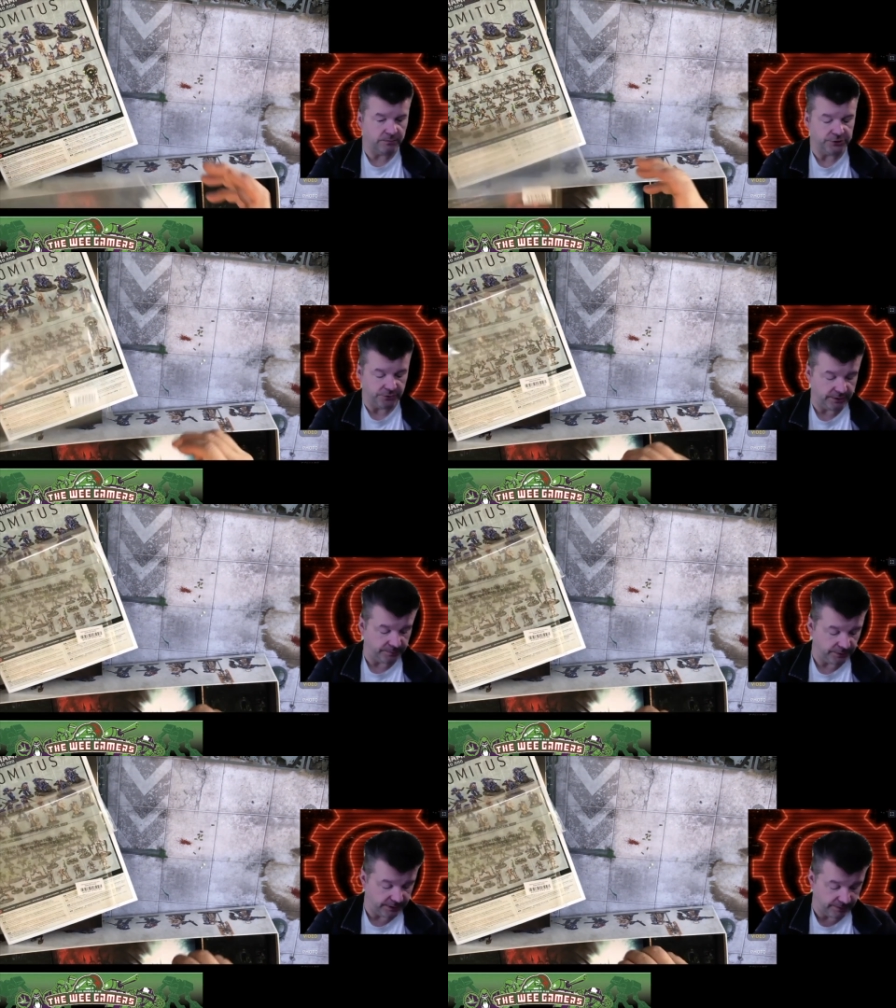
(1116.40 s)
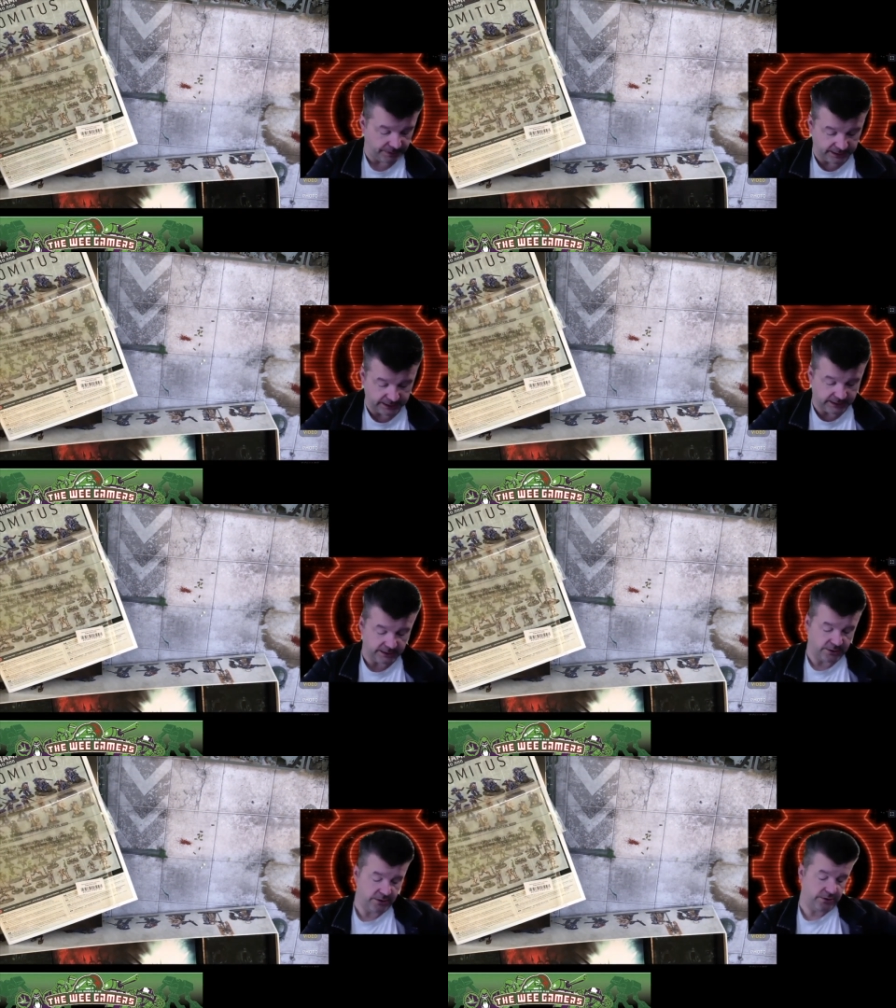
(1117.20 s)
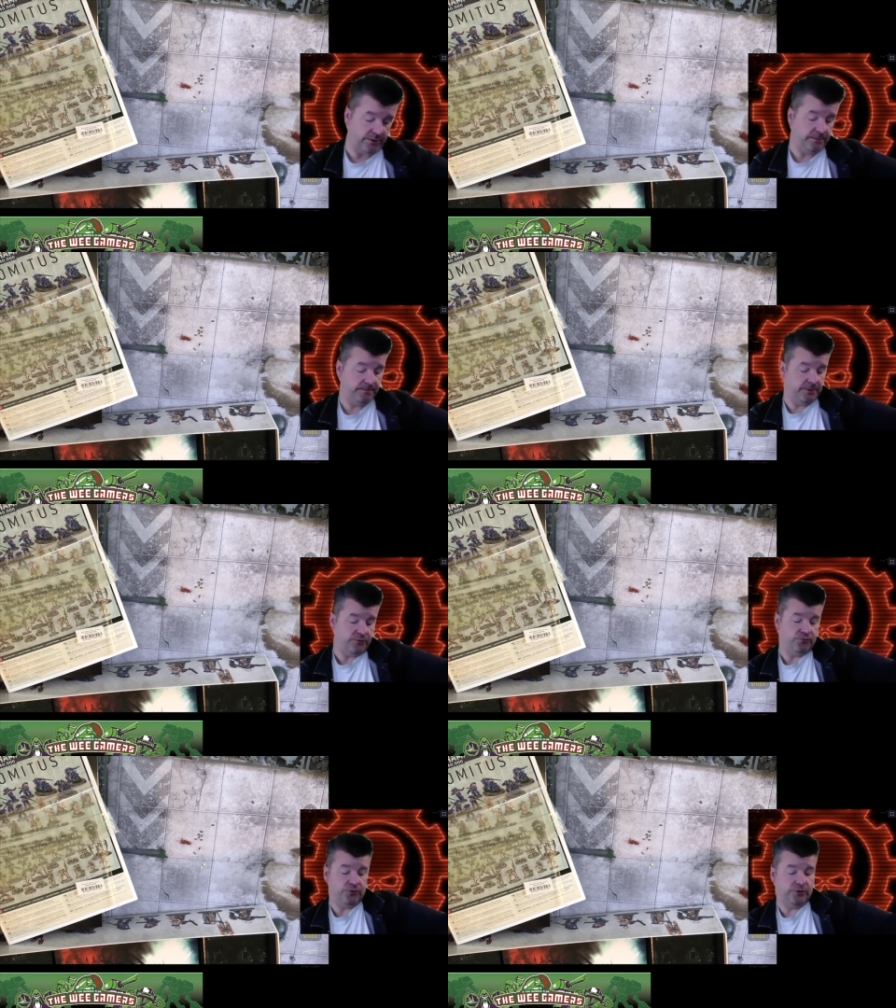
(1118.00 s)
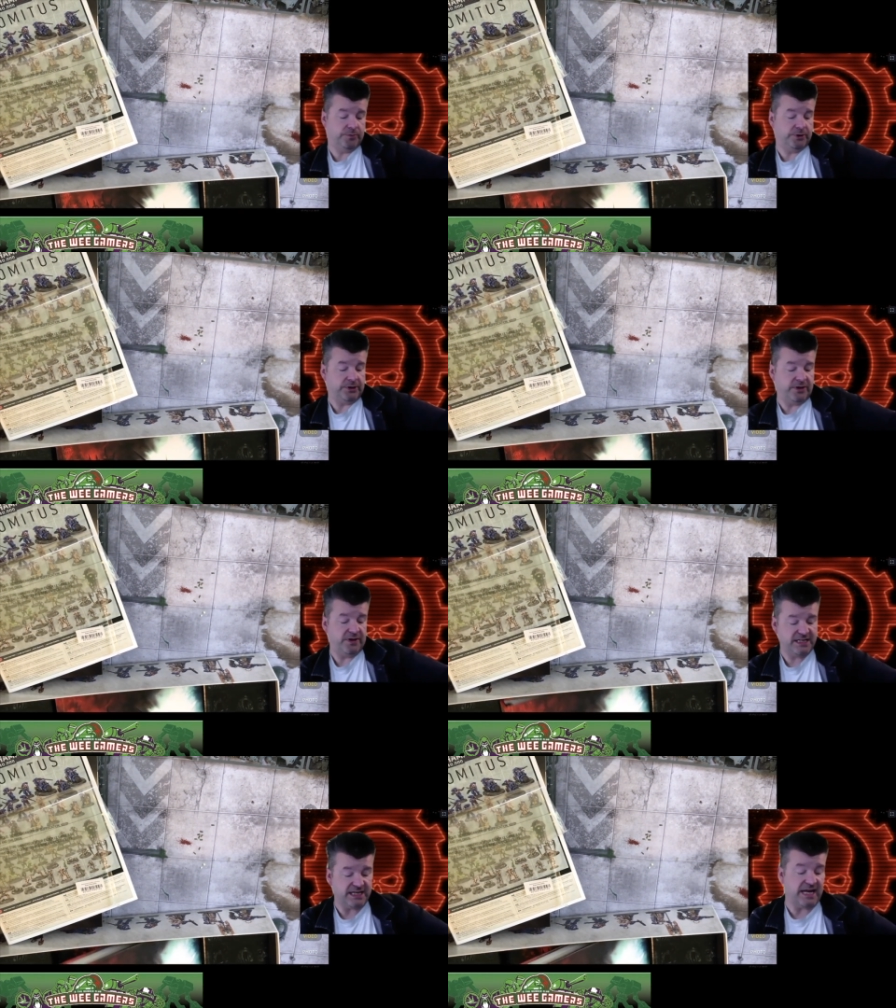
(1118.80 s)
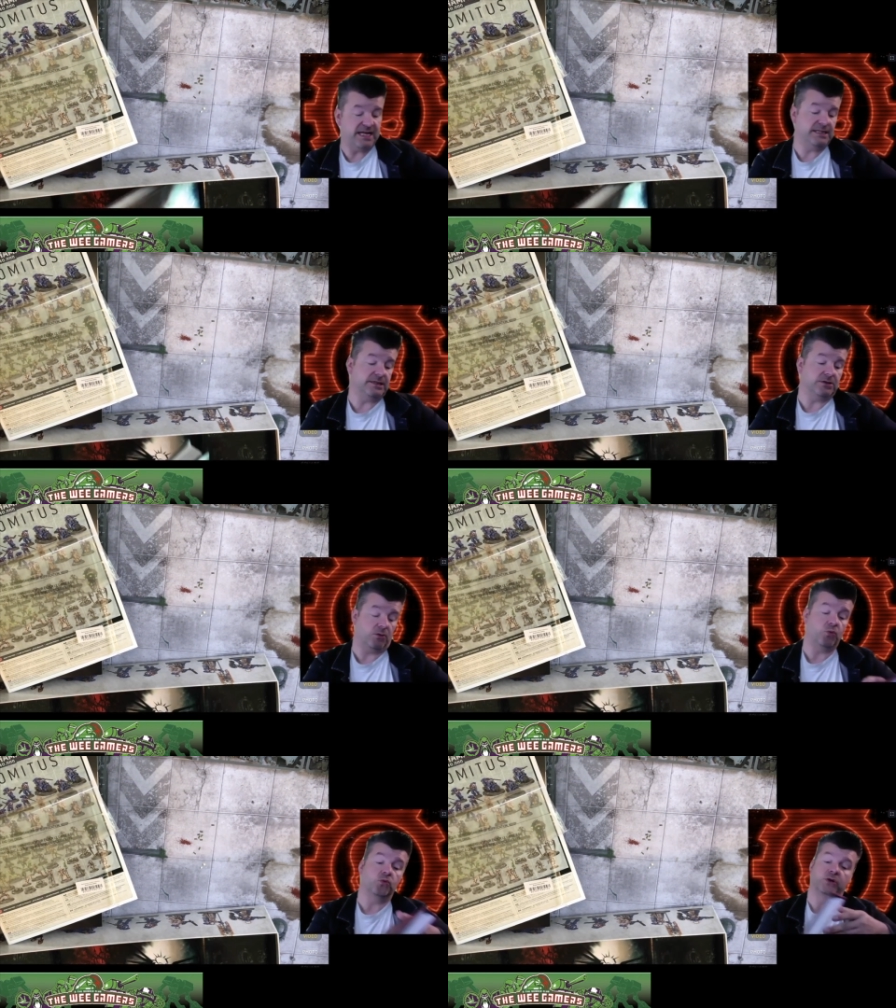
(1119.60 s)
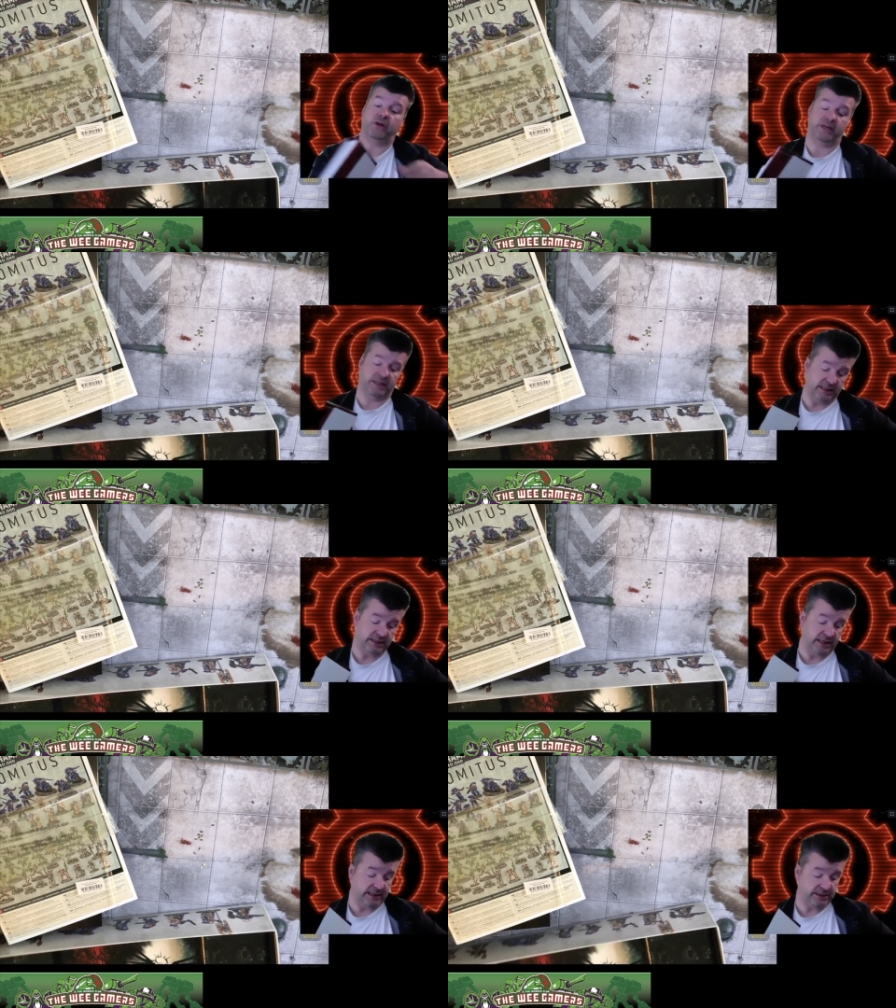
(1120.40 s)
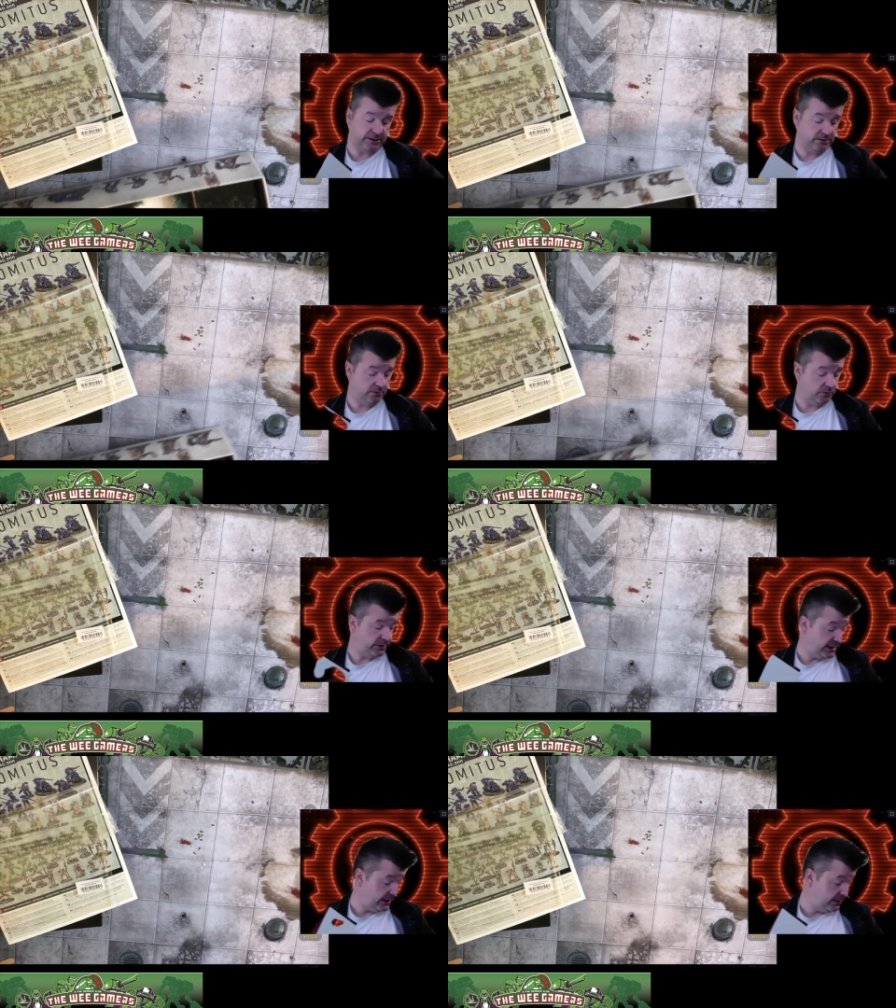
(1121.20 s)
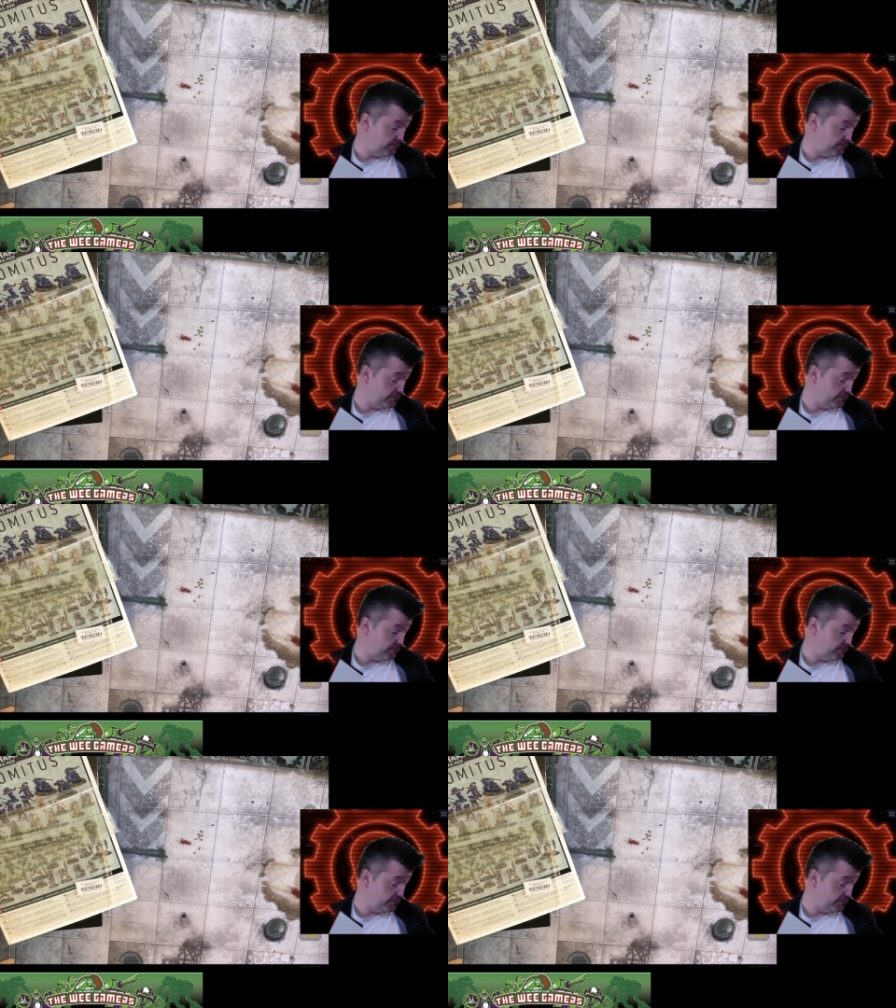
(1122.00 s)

should really put them back into that. Now, roll Now this is, oh no, this is nice. Okay,